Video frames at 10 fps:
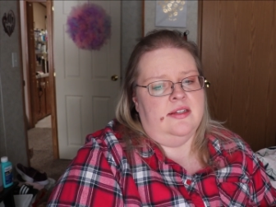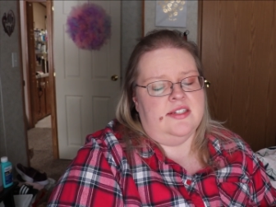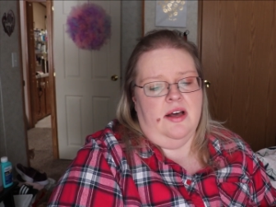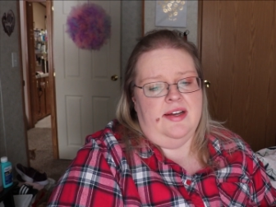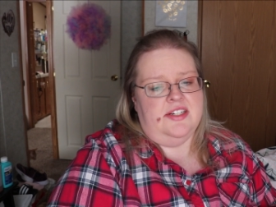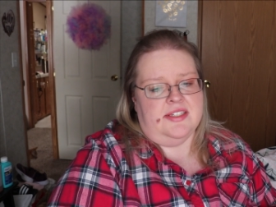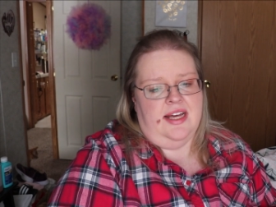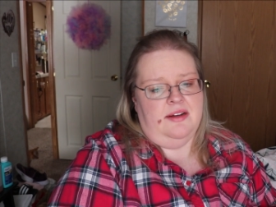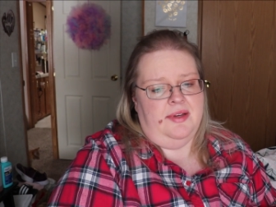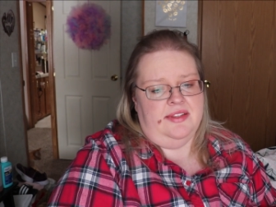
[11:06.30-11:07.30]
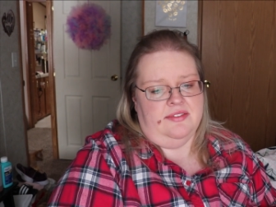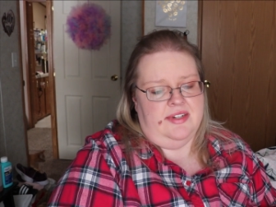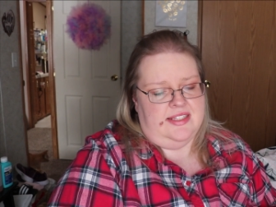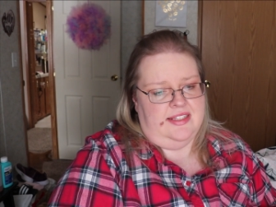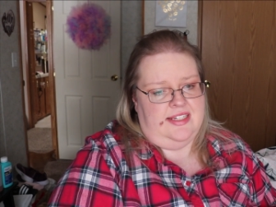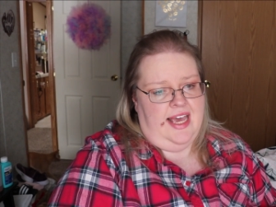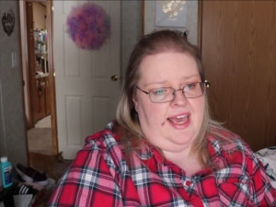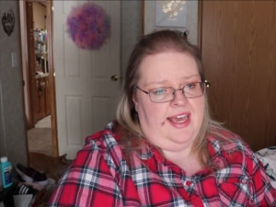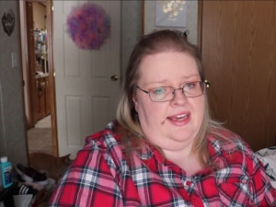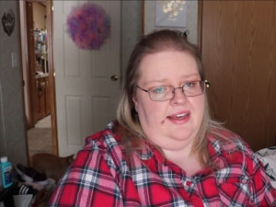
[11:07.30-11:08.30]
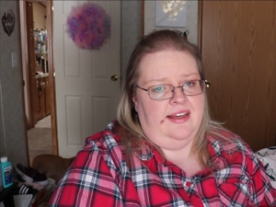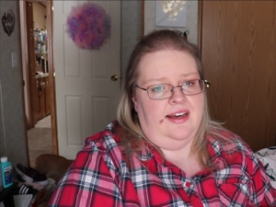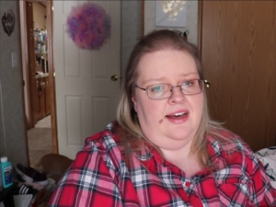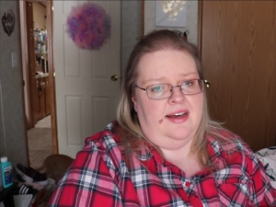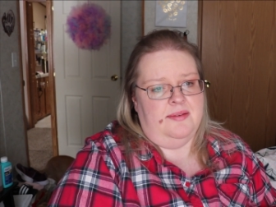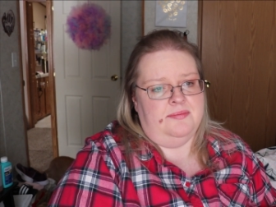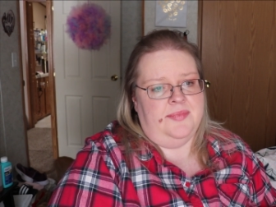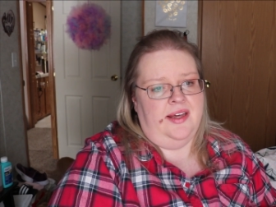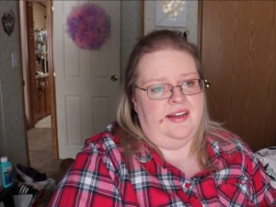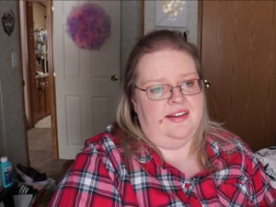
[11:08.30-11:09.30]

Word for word: so I just kind of went the rest of the day. Um,